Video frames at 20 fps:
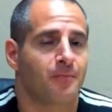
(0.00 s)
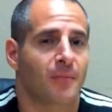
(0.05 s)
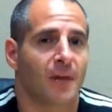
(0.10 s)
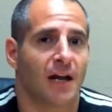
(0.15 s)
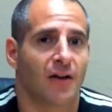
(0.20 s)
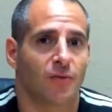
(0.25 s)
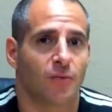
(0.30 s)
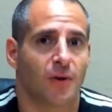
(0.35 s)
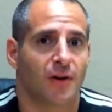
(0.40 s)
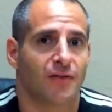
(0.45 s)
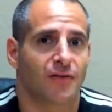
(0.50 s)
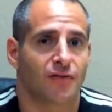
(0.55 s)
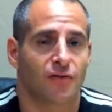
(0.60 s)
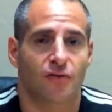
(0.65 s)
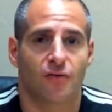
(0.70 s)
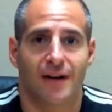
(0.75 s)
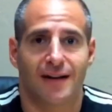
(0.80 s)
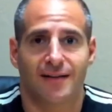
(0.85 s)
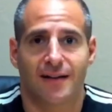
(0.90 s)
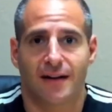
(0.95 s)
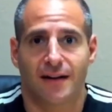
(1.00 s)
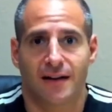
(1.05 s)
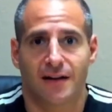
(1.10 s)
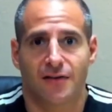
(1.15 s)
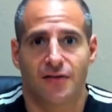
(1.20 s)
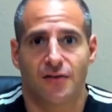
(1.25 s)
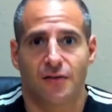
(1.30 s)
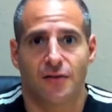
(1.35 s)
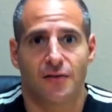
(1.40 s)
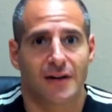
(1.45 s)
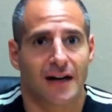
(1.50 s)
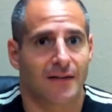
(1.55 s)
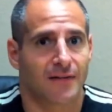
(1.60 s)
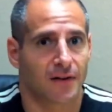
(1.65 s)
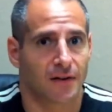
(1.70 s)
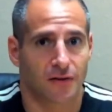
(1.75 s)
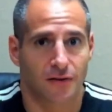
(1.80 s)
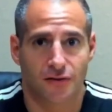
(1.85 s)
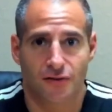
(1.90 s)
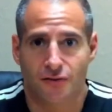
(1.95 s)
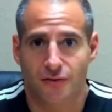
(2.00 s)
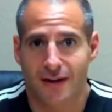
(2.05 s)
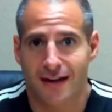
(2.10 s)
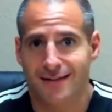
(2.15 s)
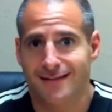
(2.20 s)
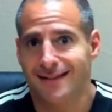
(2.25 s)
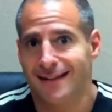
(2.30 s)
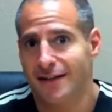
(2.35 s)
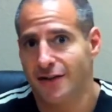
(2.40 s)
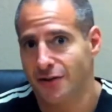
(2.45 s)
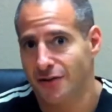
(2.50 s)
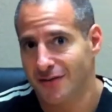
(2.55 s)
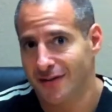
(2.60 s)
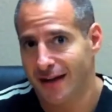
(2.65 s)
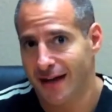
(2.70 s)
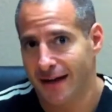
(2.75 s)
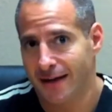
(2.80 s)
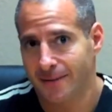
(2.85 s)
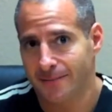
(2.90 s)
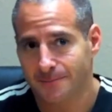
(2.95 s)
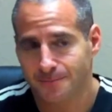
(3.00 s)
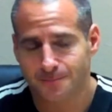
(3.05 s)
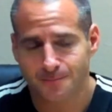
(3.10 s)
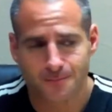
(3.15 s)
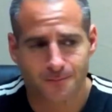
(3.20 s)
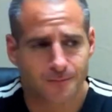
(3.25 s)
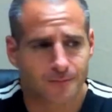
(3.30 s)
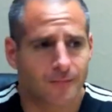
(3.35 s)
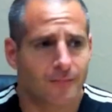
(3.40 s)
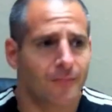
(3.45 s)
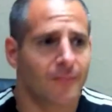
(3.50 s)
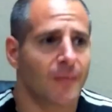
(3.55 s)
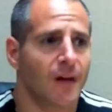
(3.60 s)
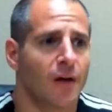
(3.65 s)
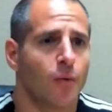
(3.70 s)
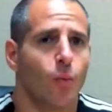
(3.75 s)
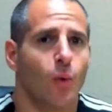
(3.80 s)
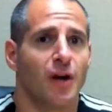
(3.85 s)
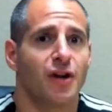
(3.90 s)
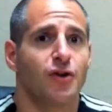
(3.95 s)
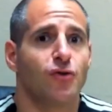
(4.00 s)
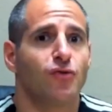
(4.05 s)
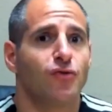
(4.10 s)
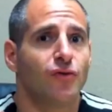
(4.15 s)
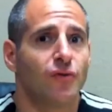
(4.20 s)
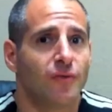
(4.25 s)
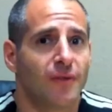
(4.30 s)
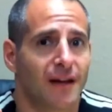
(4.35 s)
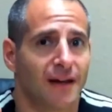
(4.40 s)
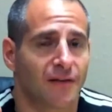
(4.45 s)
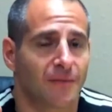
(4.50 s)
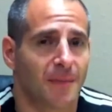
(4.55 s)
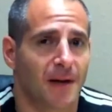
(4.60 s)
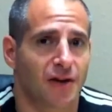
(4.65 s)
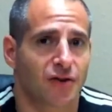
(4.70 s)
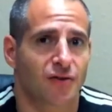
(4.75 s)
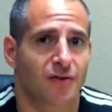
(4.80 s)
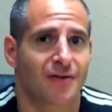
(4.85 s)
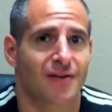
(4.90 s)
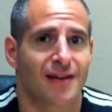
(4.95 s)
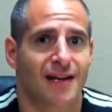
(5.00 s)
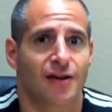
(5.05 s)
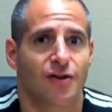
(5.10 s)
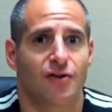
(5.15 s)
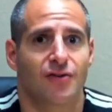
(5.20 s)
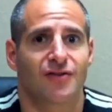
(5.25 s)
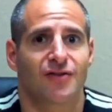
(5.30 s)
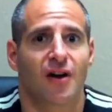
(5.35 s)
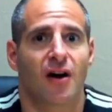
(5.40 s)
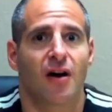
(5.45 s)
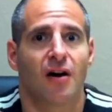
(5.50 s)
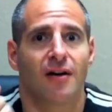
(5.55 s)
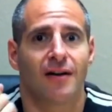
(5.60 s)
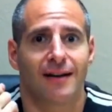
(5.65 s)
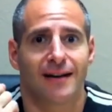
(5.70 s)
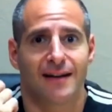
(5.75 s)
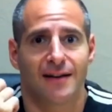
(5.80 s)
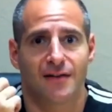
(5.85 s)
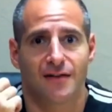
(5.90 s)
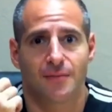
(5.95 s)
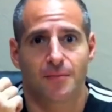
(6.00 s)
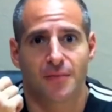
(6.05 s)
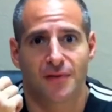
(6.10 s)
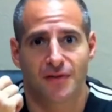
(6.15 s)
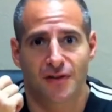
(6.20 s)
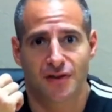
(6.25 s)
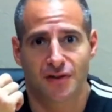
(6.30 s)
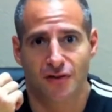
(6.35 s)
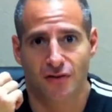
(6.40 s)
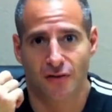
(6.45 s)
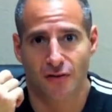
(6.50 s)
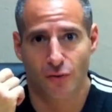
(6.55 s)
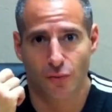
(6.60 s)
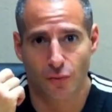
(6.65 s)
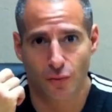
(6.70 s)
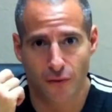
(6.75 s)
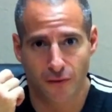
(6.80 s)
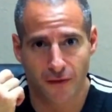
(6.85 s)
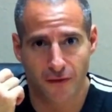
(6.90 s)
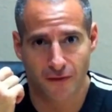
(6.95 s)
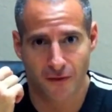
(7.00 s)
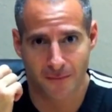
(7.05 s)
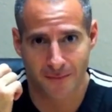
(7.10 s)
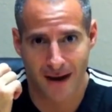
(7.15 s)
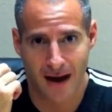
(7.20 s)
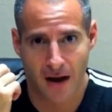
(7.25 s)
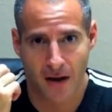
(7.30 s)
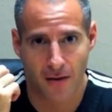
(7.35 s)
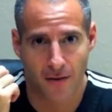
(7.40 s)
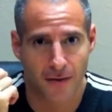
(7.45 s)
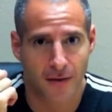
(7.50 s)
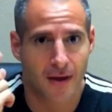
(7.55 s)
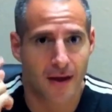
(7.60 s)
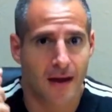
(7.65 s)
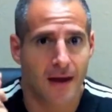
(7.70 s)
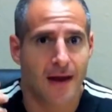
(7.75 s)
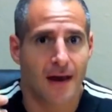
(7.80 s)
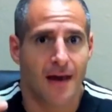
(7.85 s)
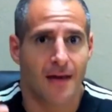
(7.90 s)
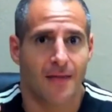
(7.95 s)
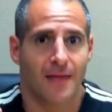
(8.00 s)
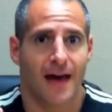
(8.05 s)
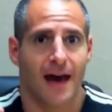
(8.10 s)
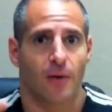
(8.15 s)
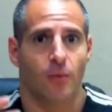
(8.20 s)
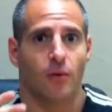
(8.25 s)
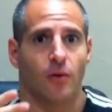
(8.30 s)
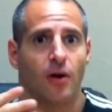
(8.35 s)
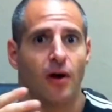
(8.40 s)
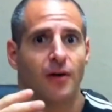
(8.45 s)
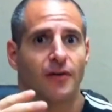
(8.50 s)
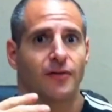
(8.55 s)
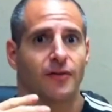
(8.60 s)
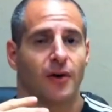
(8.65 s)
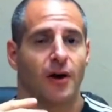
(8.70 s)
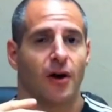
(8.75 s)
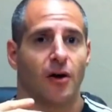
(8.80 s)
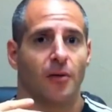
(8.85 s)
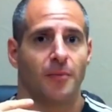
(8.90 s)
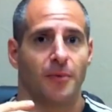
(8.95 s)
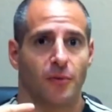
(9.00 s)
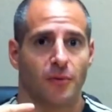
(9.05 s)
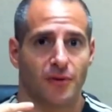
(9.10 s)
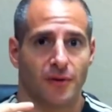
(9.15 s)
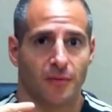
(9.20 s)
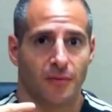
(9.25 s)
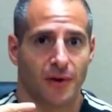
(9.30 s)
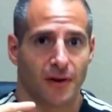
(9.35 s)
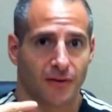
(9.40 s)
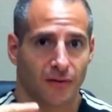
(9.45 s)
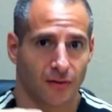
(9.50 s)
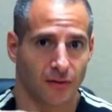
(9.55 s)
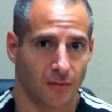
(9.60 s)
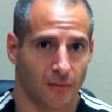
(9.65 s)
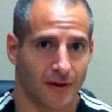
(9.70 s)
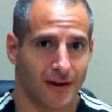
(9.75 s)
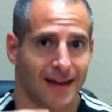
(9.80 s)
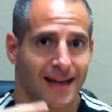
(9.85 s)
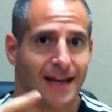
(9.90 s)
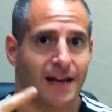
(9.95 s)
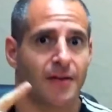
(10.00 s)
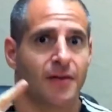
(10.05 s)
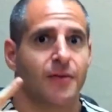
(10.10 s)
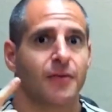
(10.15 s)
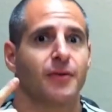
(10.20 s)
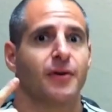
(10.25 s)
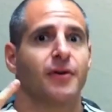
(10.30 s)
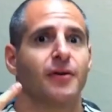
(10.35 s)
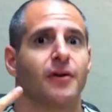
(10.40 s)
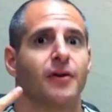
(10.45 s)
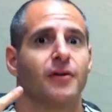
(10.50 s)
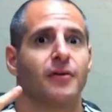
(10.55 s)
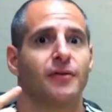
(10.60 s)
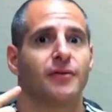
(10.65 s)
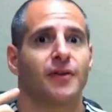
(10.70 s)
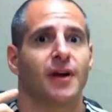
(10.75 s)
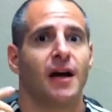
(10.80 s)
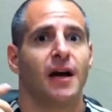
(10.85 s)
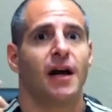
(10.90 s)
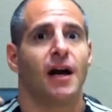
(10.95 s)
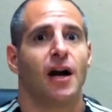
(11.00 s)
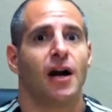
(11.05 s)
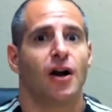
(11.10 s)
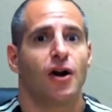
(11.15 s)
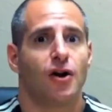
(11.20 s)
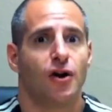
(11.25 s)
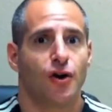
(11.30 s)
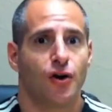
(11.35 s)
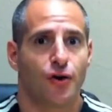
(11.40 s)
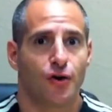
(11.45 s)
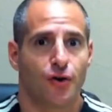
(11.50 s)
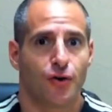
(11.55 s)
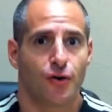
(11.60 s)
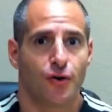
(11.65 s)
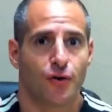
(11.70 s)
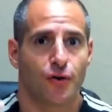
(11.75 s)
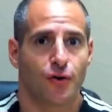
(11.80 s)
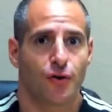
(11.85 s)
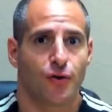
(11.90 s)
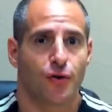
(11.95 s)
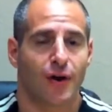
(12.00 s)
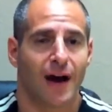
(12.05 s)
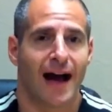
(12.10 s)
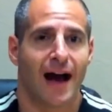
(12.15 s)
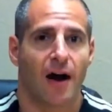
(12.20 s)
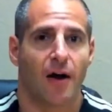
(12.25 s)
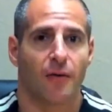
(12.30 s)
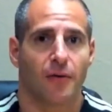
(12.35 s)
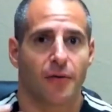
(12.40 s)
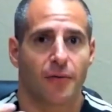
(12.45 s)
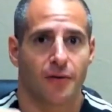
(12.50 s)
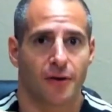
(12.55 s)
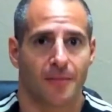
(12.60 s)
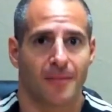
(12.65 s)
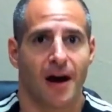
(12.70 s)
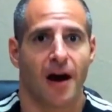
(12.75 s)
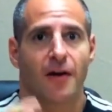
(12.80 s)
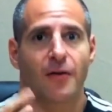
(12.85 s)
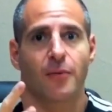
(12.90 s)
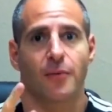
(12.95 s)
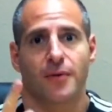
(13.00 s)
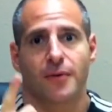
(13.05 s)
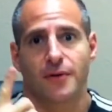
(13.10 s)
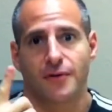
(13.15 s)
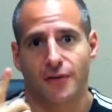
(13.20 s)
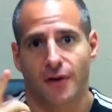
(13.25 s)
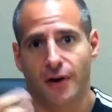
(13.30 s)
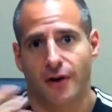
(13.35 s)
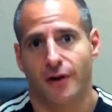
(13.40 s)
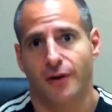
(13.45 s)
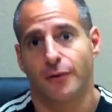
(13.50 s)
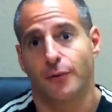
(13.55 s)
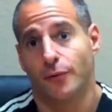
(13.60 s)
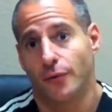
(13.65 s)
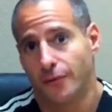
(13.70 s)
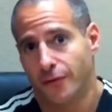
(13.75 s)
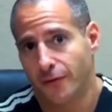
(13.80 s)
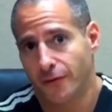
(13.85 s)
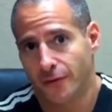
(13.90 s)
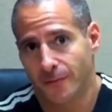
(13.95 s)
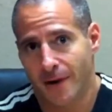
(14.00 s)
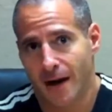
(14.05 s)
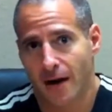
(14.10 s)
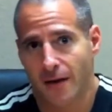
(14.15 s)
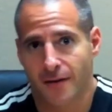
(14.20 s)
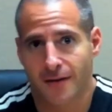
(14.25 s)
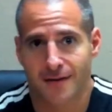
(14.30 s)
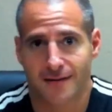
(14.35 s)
As well as it's a great technique to do when you're having a little stress in your day. When you do this, make sure that your tongue is positioned on the roof of your mouth. That will also help you when you breathe. So you breathe in through your nose, out through your mouth with your tongue on the roof of your mouth.